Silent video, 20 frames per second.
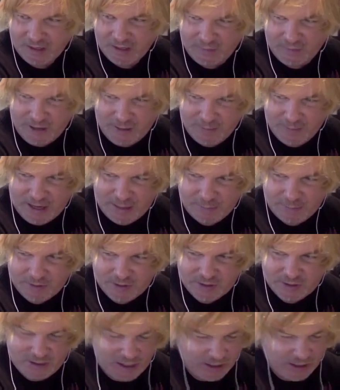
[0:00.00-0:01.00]
If I'm not
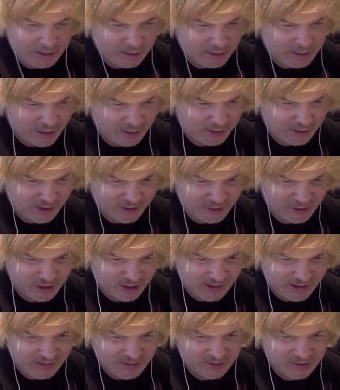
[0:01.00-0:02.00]
mistaken, I thought
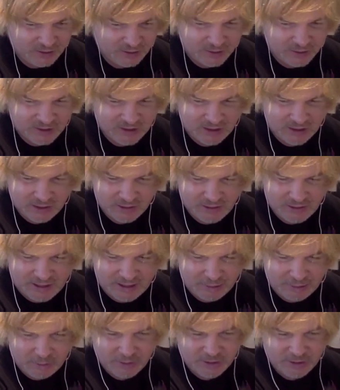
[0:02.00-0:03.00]
John Cena said on the
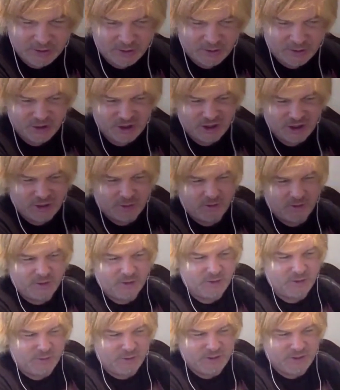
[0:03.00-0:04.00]
Howard Stern show
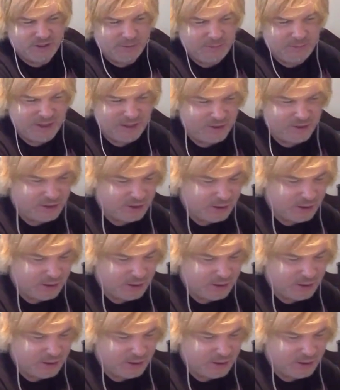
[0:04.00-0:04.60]
or somebody's